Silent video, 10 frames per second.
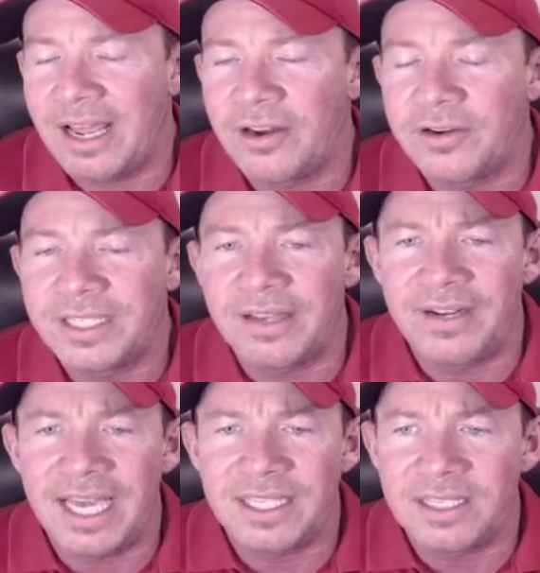hundred
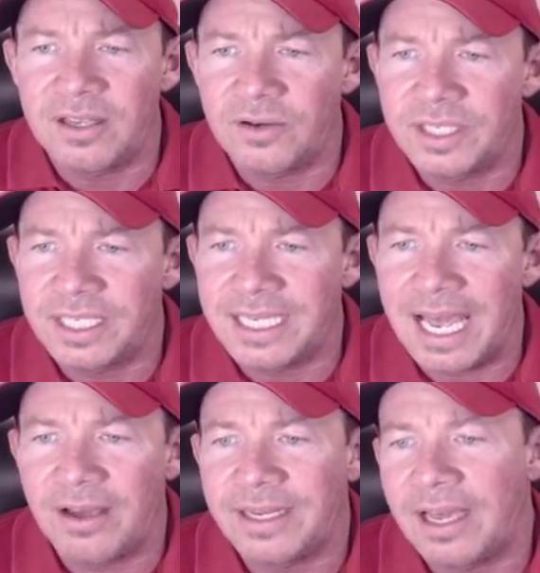seventy-eight Satoshis
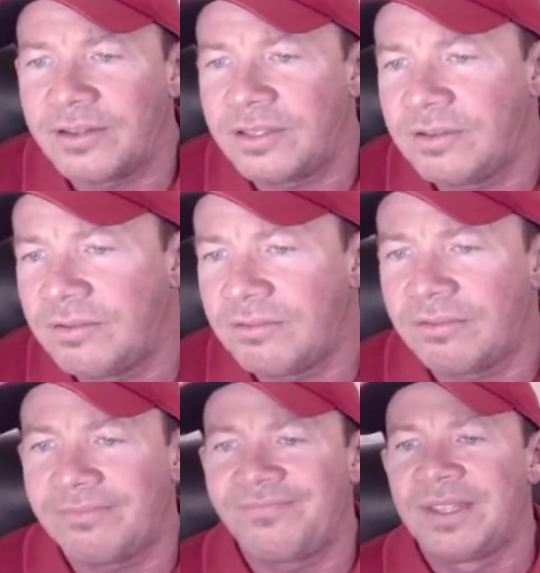now down to